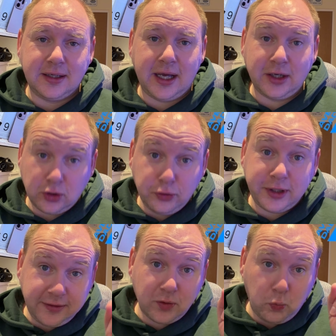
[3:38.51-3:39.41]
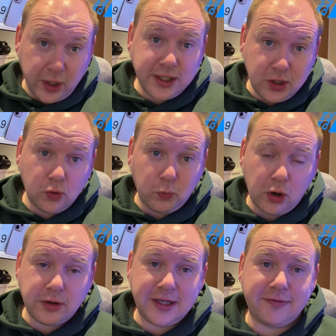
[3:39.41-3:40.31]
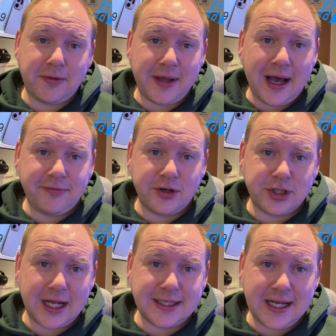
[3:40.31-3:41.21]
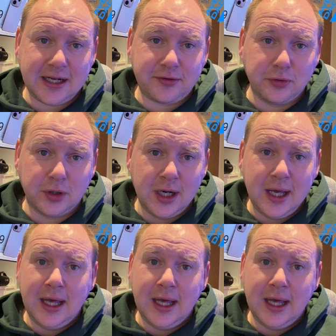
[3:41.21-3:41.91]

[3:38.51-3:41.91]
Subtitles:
including the 1-year warranty from the Average Dad Tech Store,